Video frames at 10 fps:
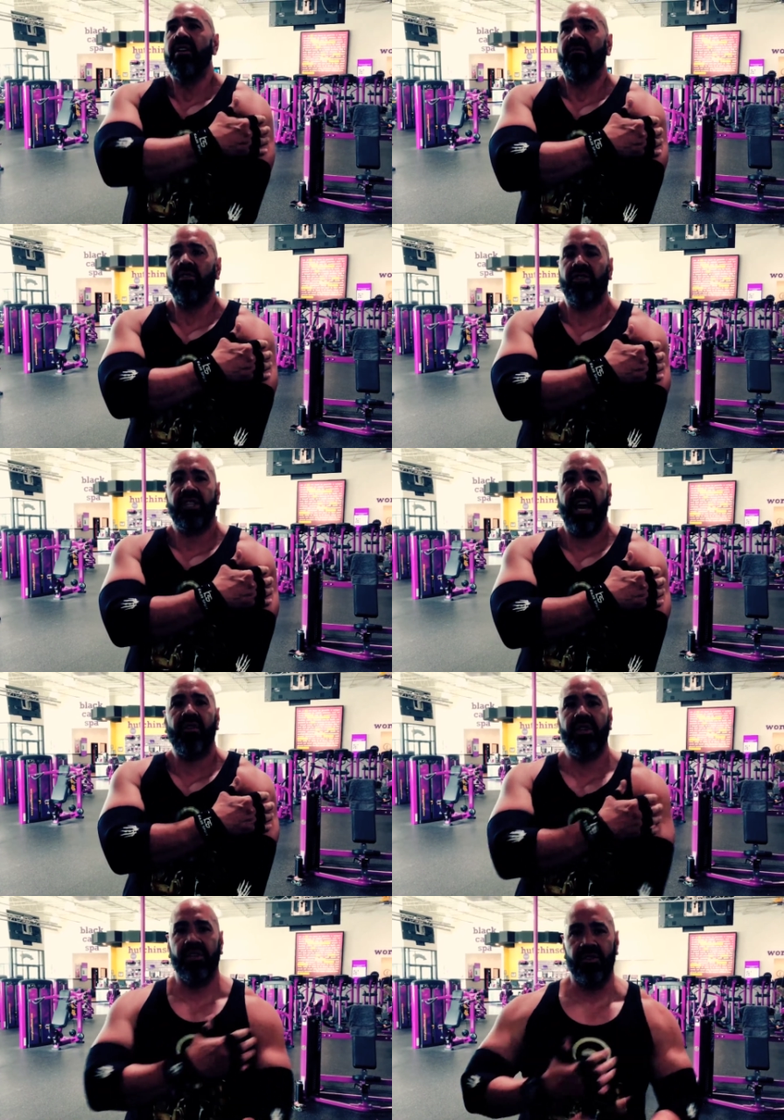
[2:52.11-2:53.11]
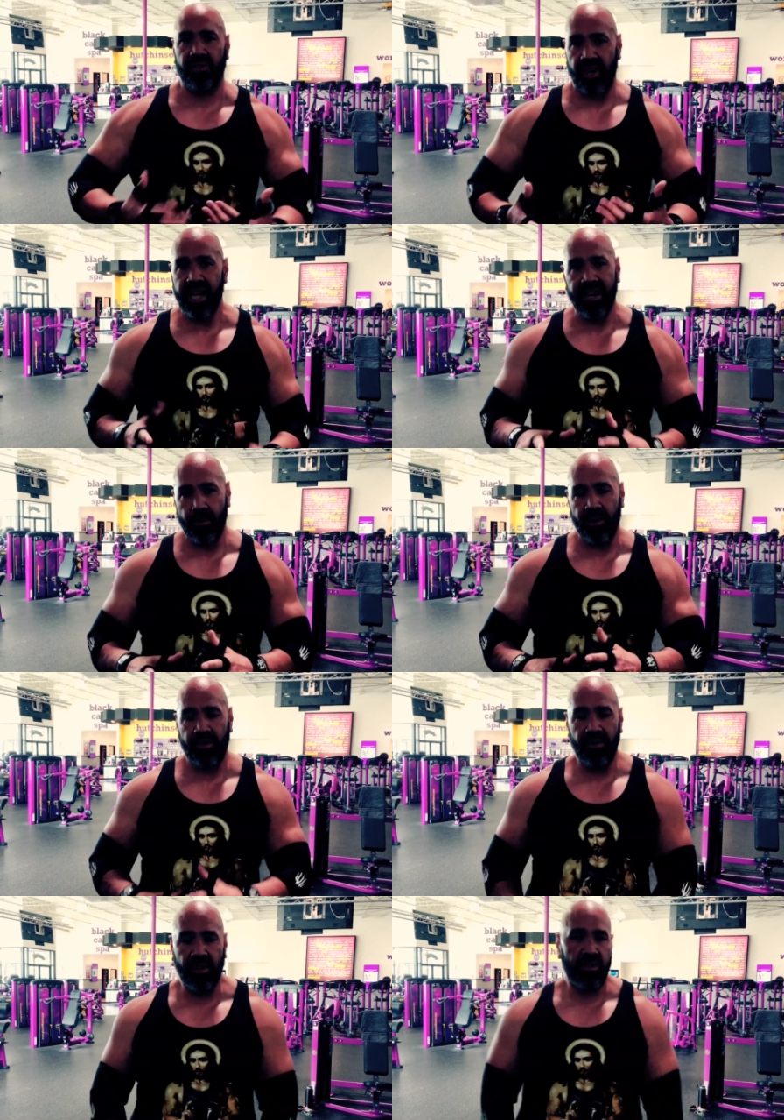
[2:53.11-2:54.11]
versus the outer delt that you're hitting when you
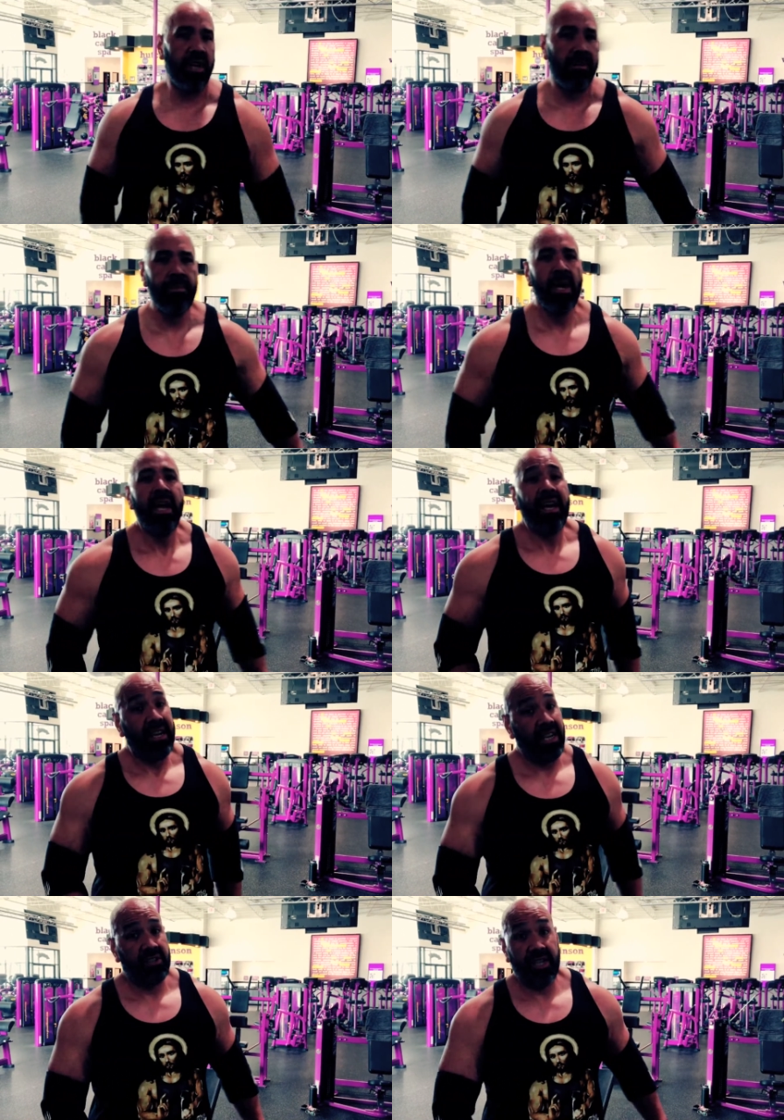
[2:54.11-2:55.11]
do those. Next